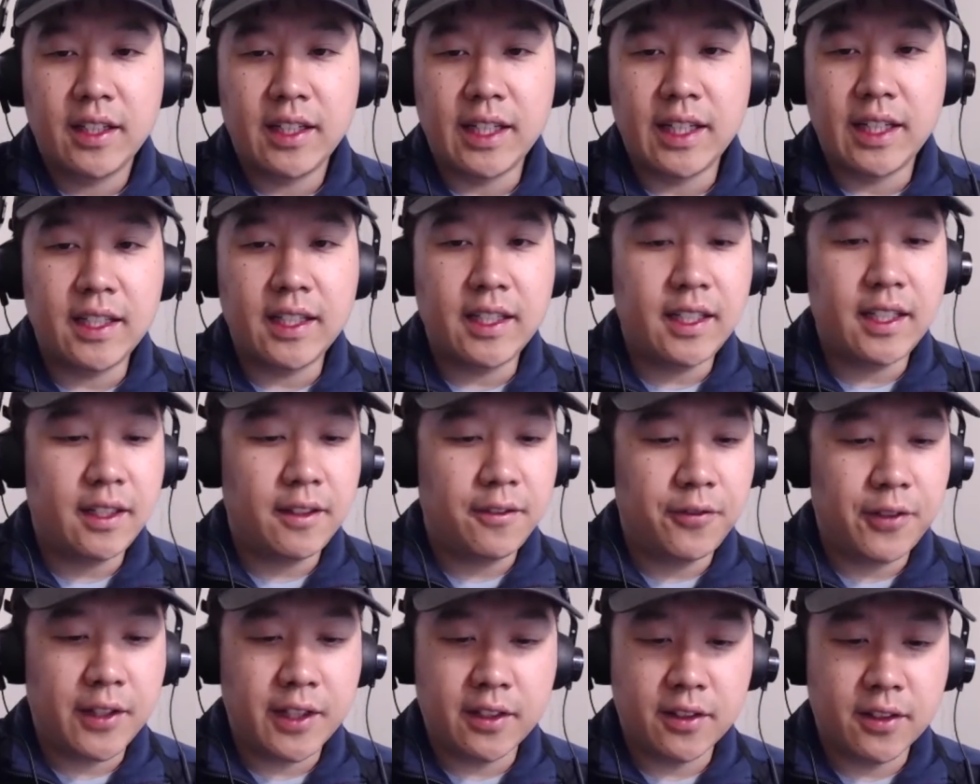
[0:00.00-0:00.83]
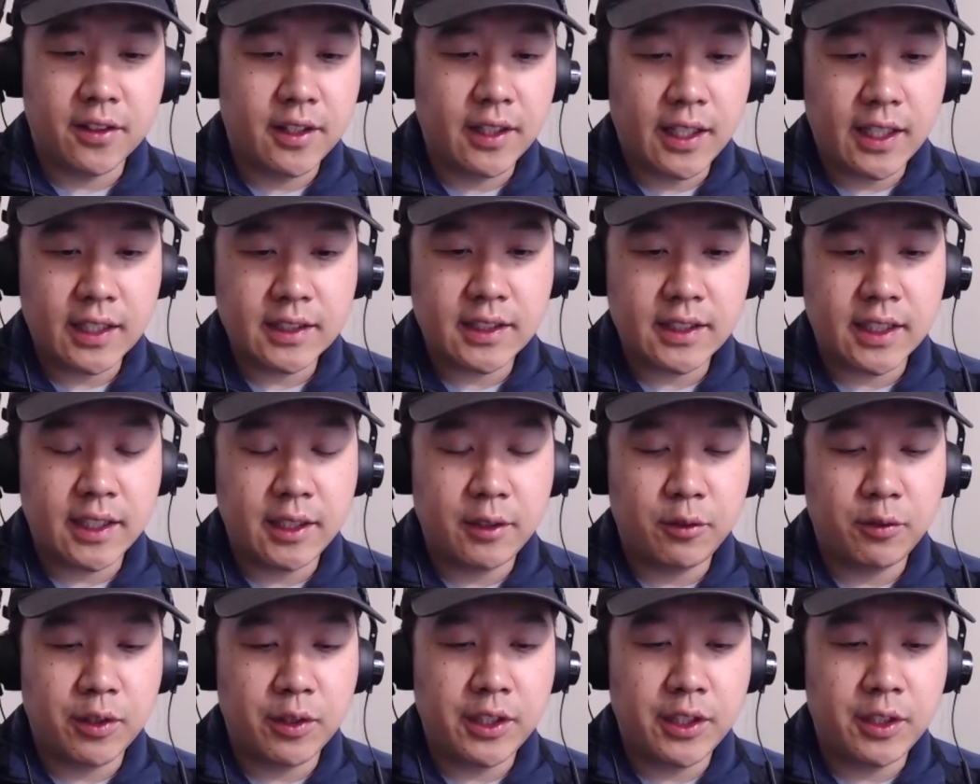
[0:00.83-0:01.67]
Any final thoughts?
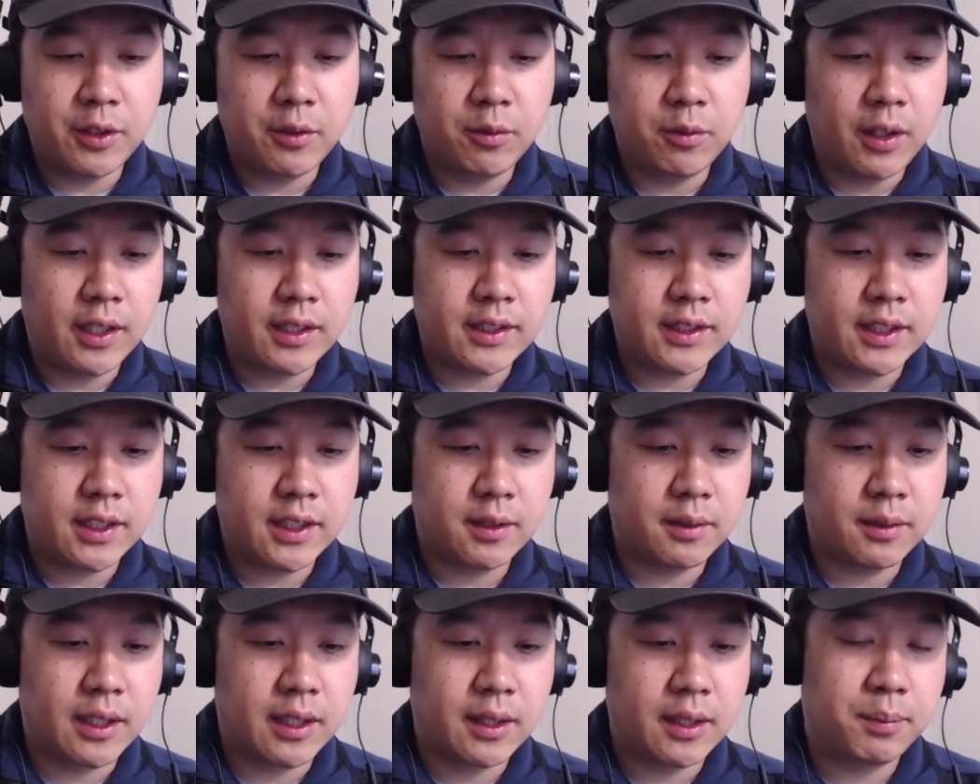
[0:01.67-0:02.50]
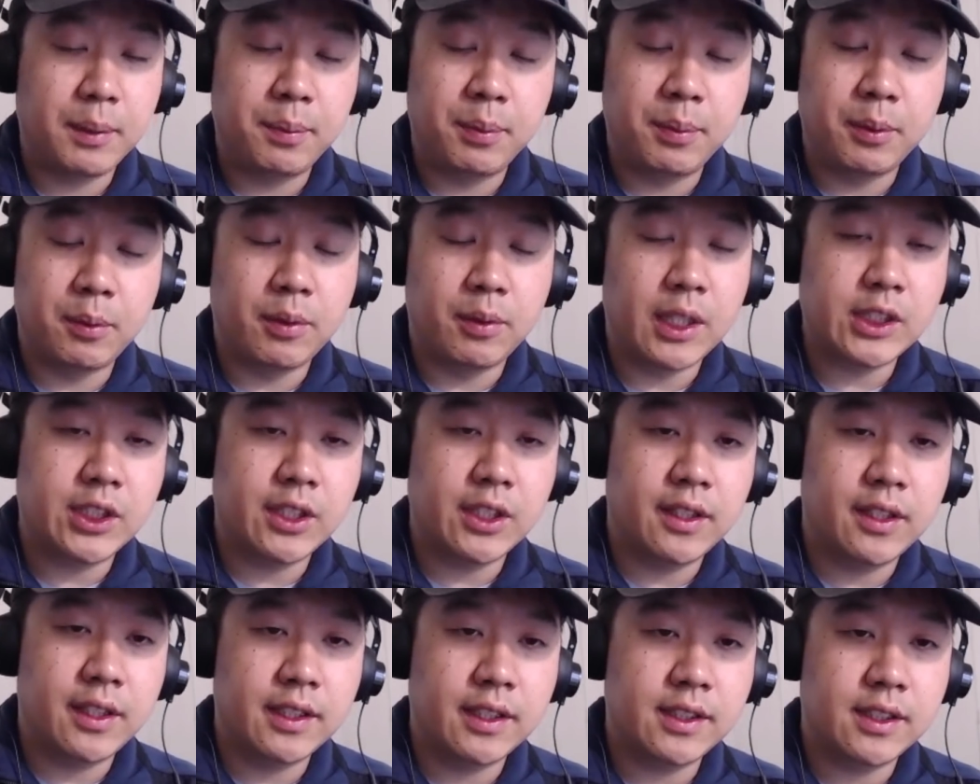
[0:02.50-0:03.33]
Anywhere you want uh, people
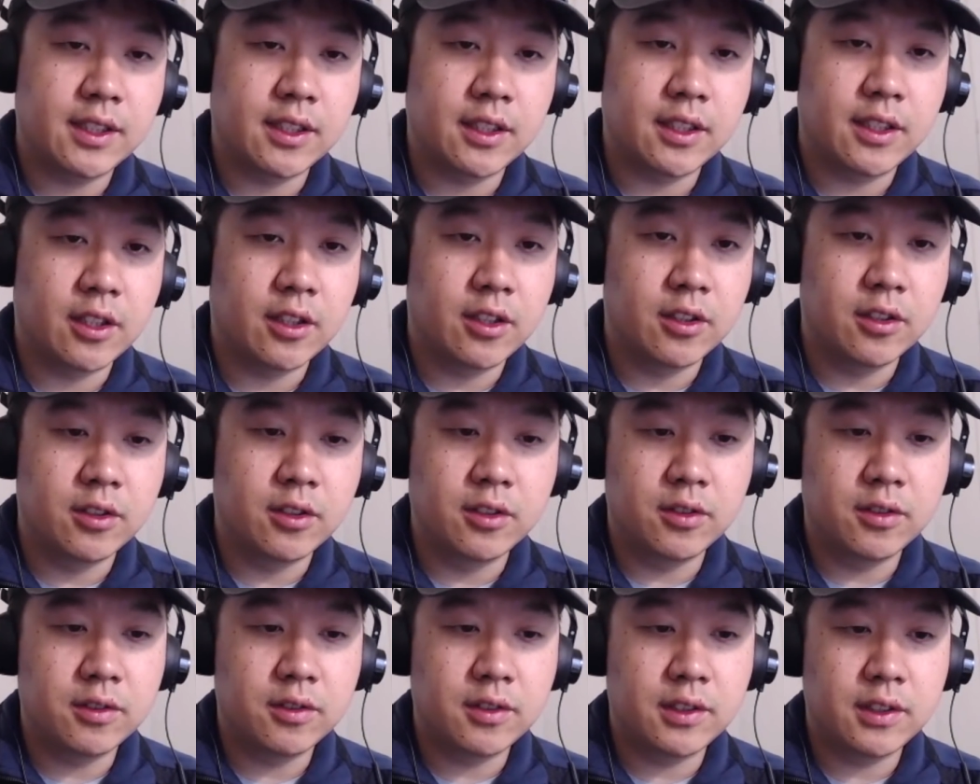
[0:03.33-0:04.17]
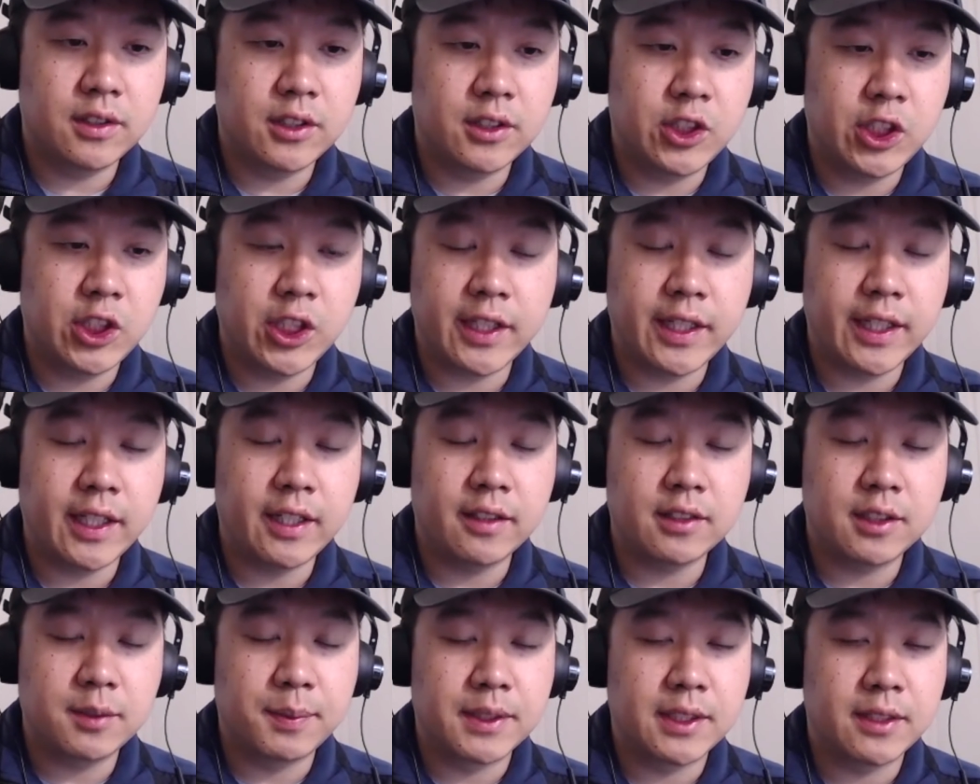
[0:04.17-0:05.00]
watching this to go check
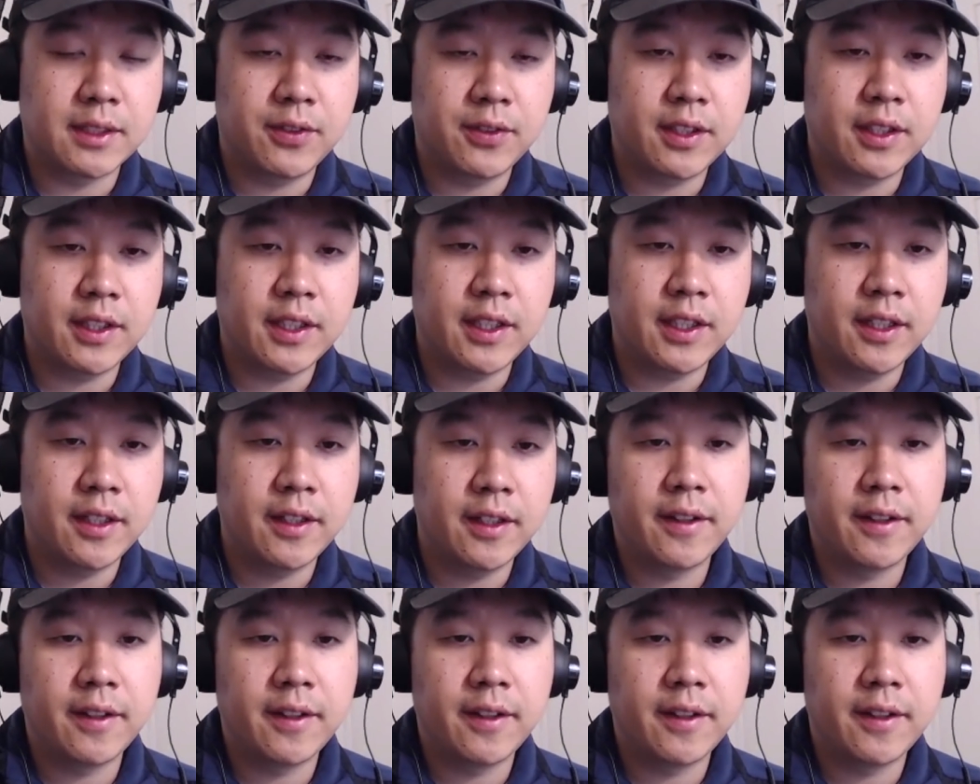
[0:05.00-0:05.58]
out specifically?